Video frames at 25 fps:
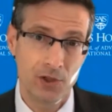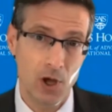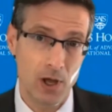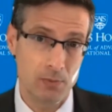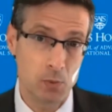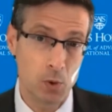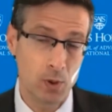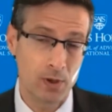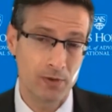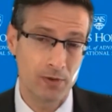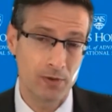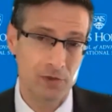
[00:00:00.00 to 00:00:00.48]

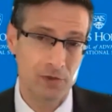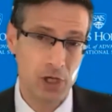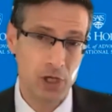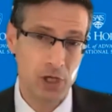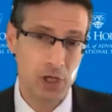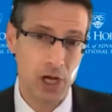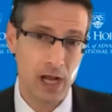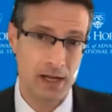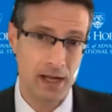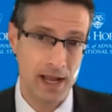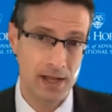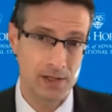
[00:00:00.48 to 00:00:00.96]
thought more of
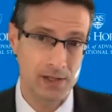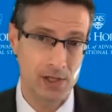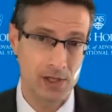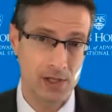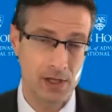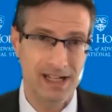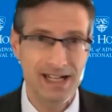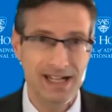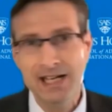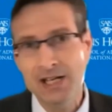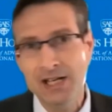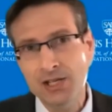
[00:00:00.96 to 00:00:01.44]
China
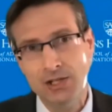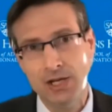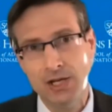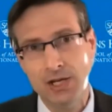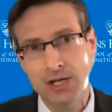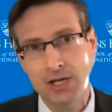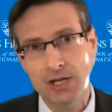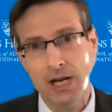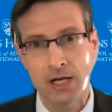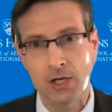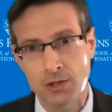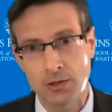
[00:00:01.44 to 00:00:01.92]
as an
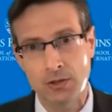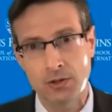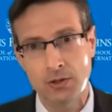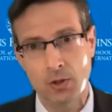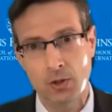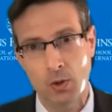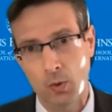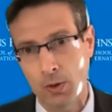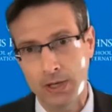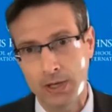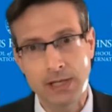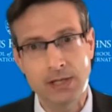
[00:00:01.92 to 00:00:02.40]
East
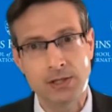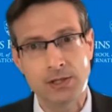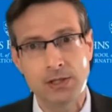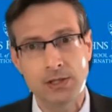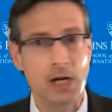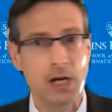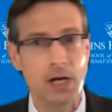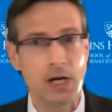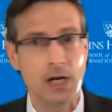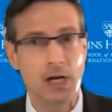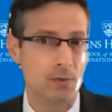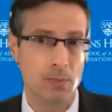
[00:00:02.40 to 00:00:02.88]
Asian or
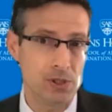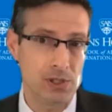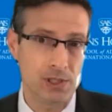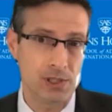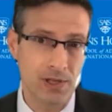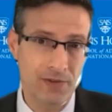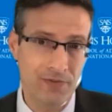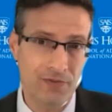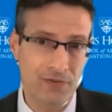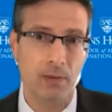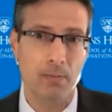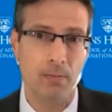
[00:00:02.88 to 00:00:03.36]
East Asian
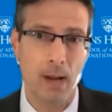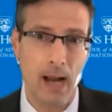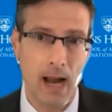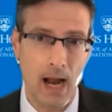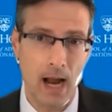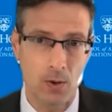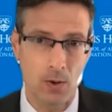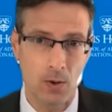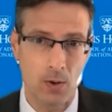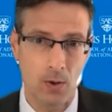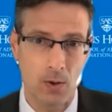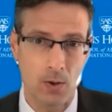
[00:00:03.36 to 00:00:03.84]

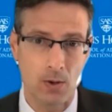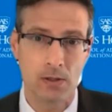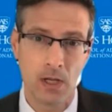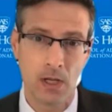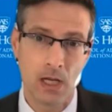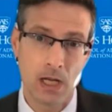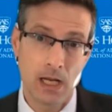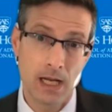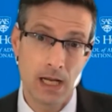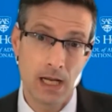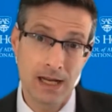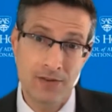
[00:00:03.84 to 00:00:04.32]
Pacific
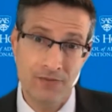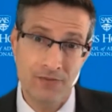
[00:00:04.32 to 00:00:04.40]
power.